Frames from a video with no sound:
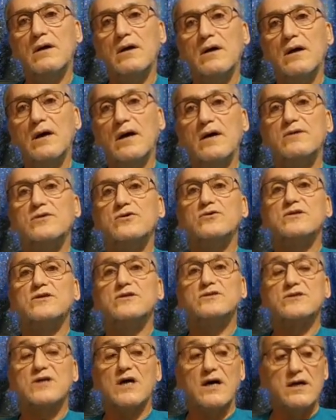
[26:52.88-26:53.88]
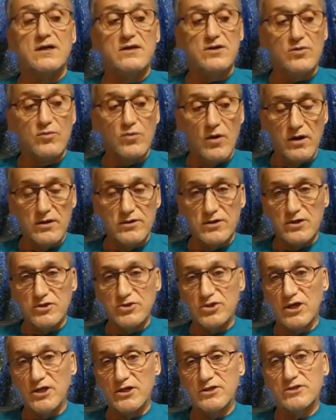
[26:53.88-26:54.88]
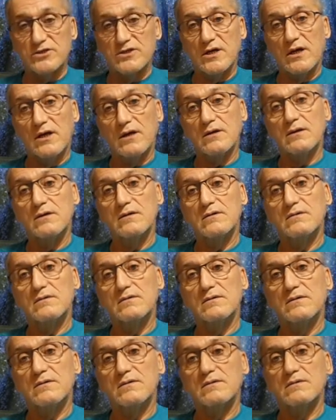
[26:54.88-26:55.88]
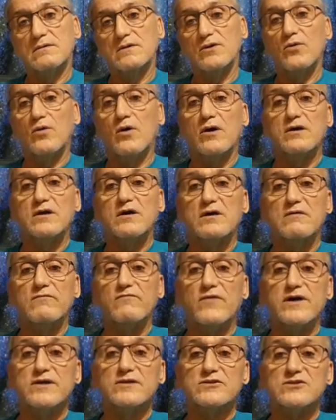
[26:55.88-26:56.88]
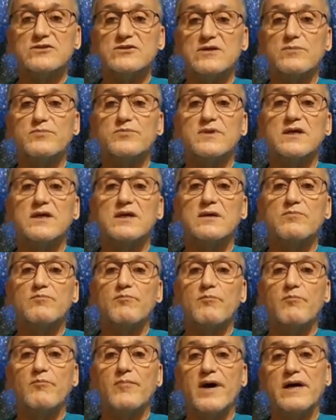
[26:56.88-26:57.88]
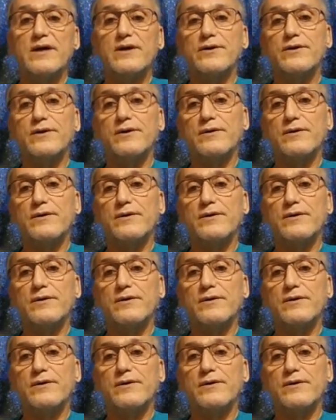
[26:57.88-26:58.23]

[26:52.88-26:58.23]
And you decide you want to change that. You want to invite something better.